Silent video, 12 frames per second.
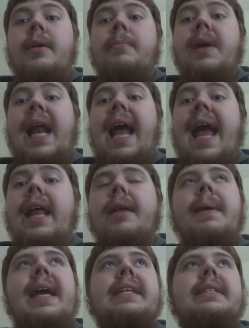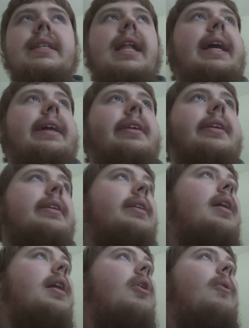But animes like,
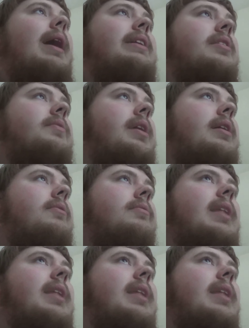I don't know,